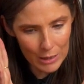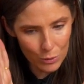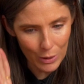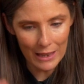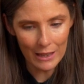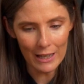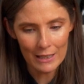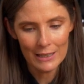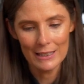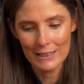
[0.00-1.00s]
I
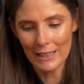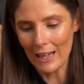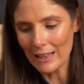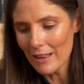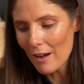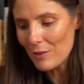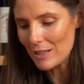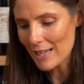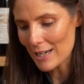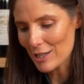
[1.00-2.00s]
love
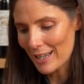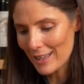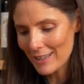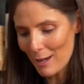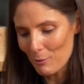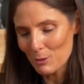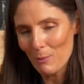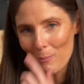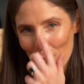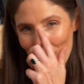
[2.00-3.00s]
this actually. I think that was
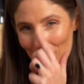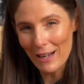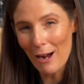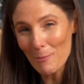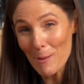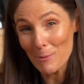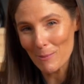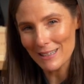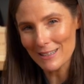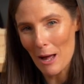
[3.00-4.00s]
my I can't remember
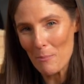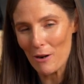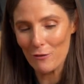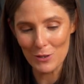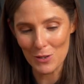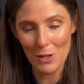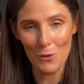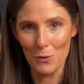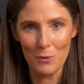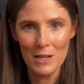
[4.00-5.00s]
my slight preference because
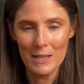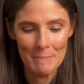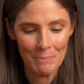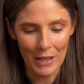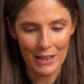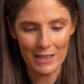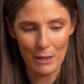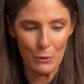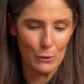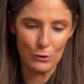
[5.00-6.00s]
I think they
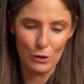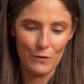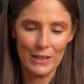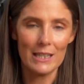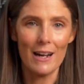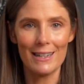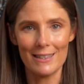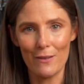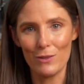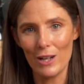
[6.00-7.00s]
were all sort of in the 97,